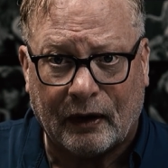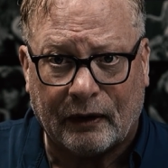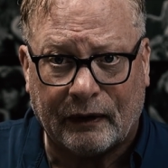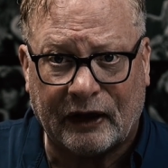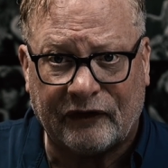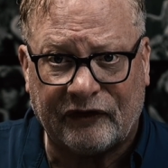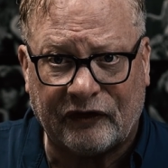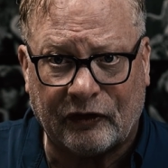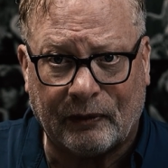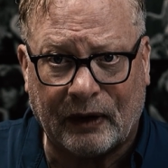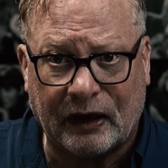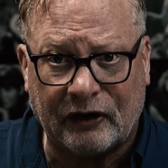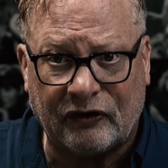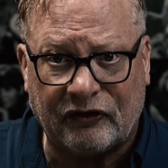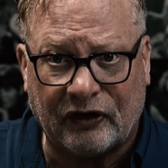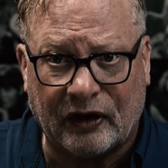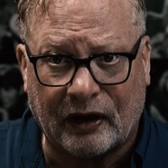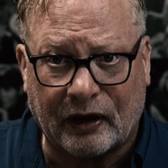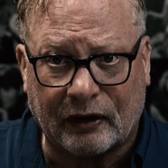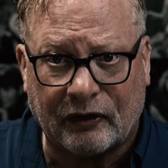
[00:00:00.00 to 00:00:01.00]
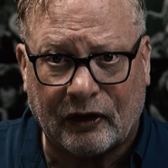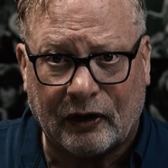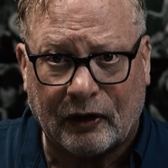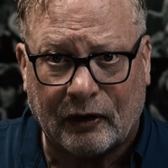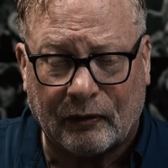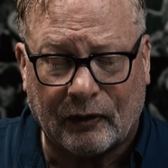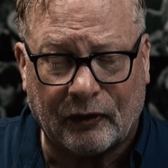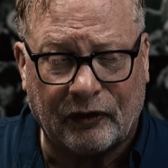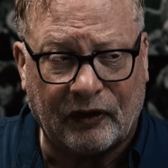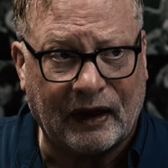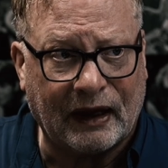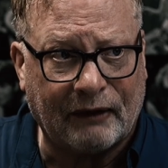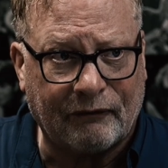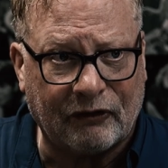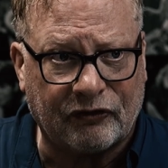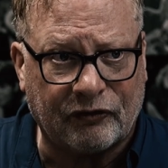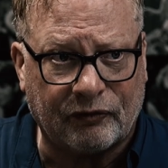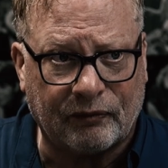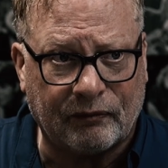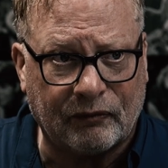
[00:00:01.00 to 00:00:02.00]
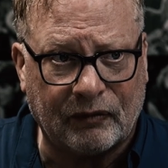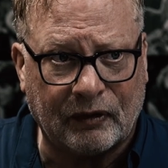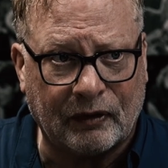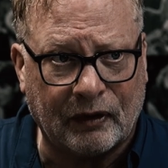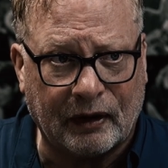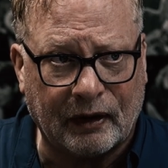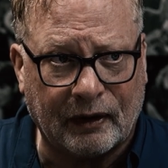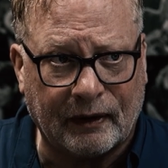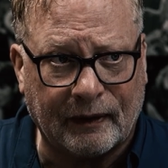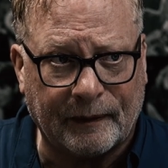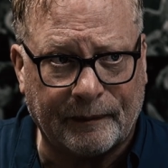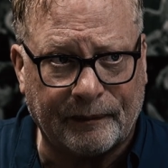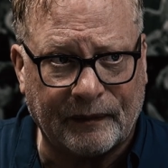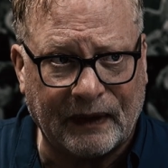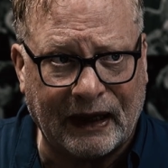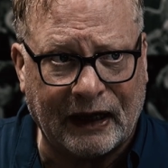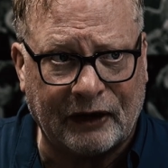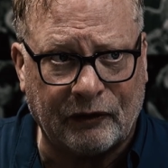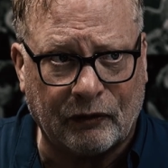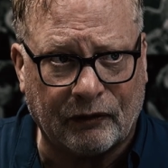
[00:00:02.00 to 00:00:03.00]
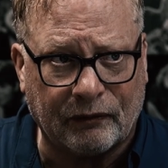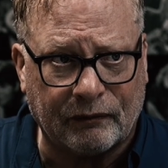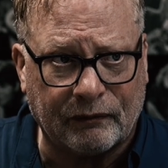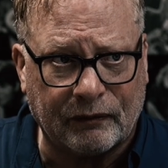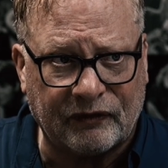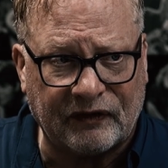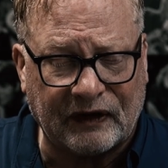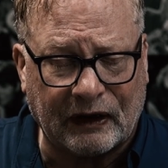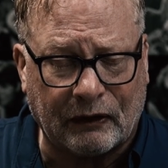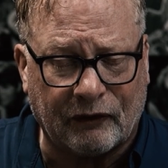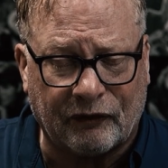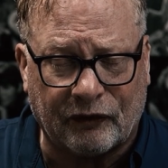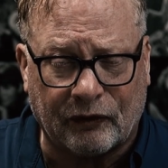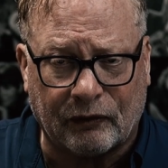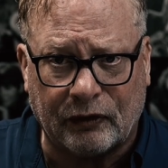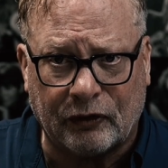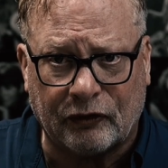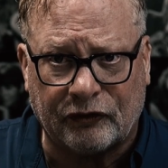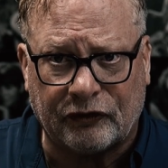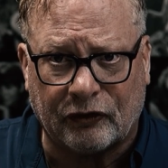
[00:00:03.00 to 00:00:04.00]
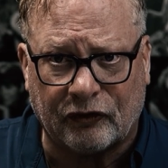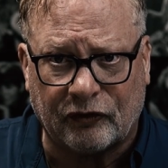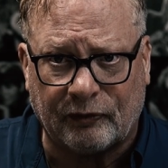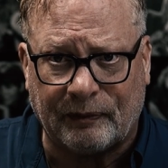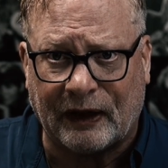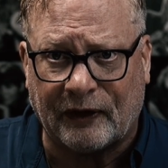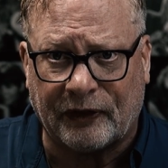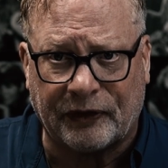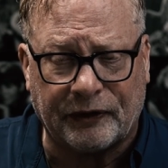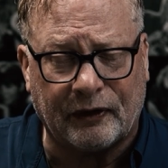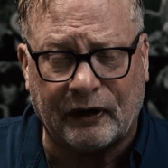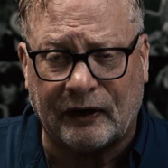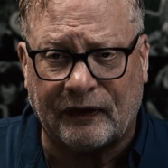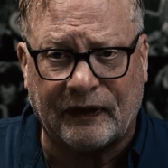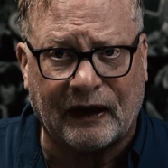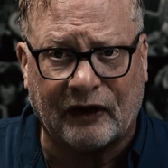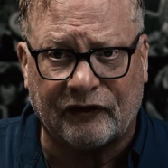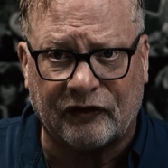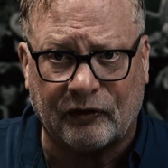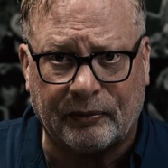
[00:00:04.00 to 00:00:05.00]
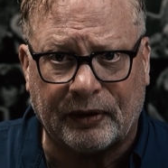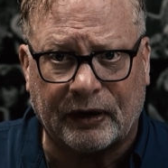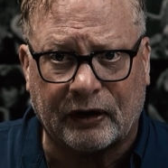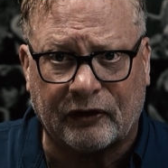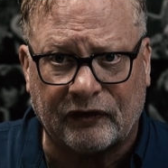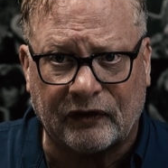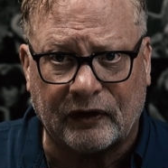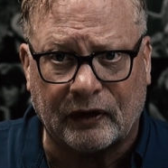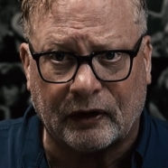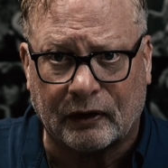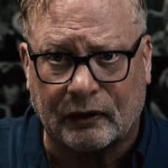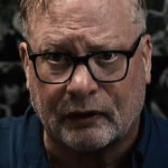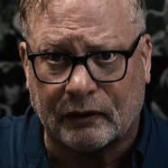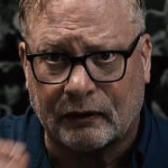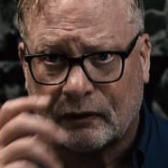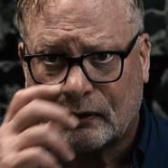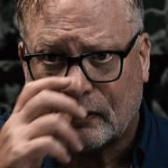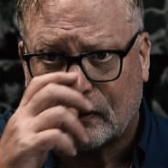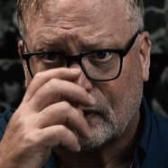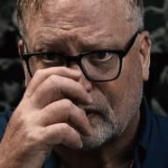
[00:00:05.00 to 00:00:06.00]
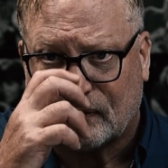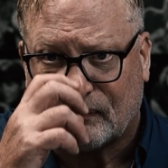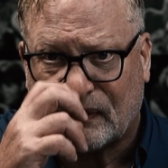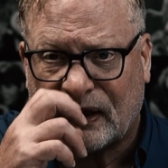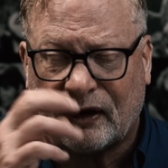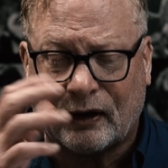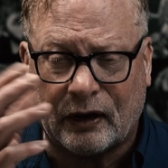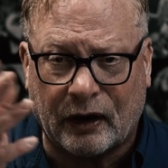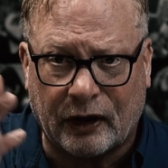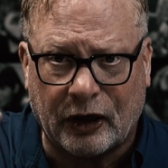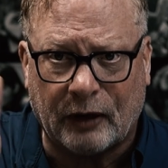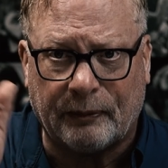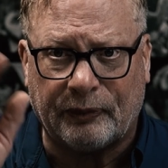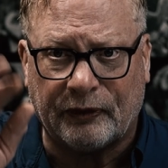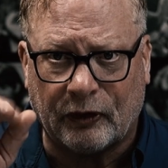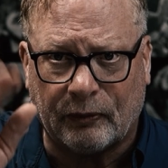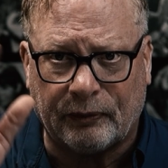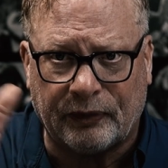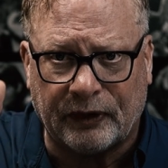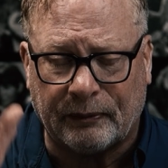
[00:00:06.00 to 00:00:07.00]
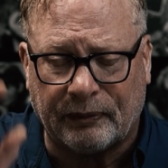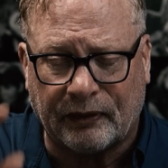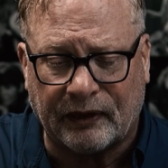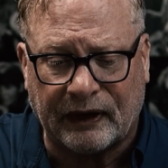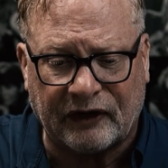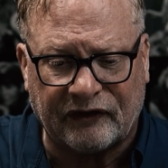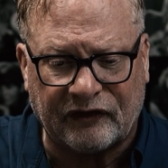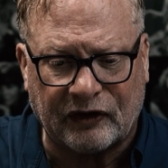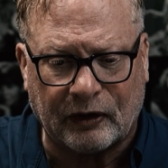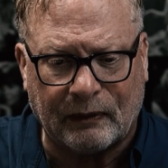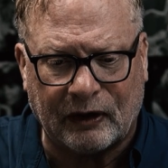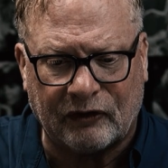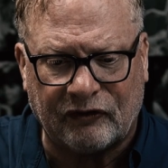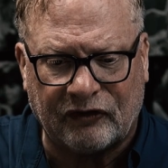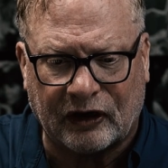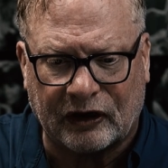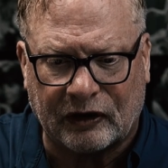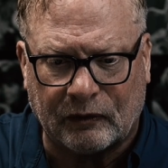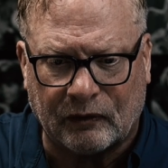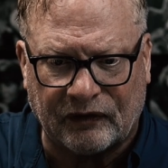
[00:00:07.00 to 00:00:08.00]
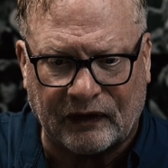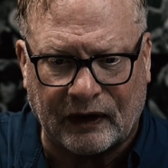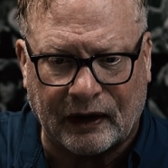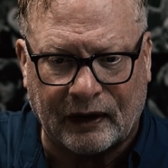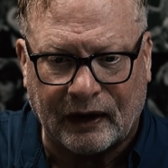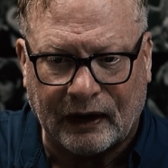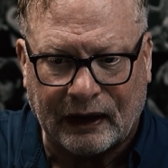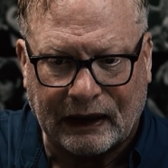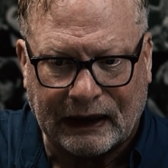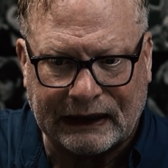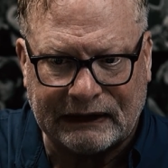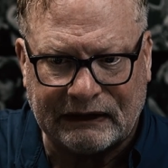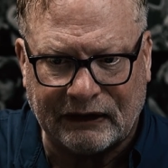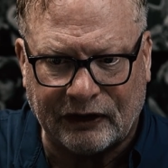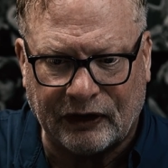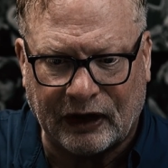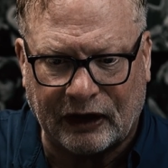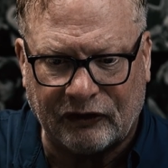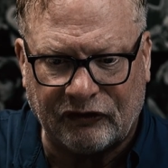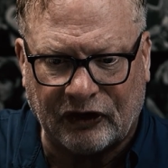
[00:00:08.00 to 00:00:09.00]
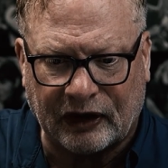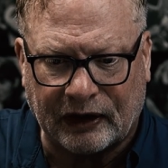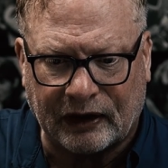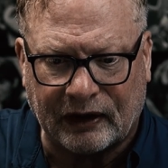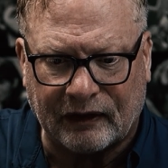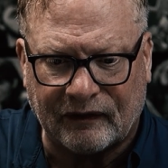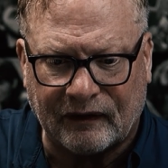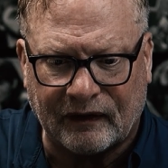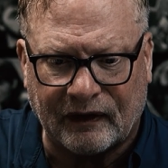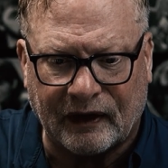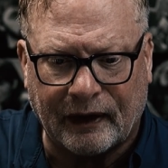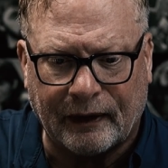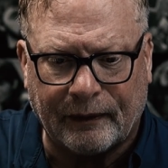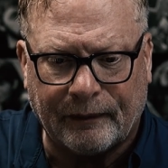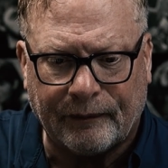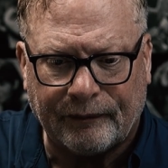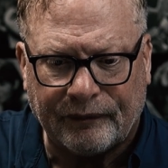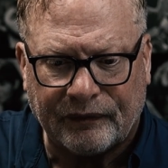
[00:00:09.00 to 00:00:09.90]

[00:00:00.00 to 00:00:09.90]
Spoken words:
Last time I checked, the average annual salary for a realtor is about 30,000 bucks a year. Might have gone up a little bit, but last time I checked it was that. I did not check it today.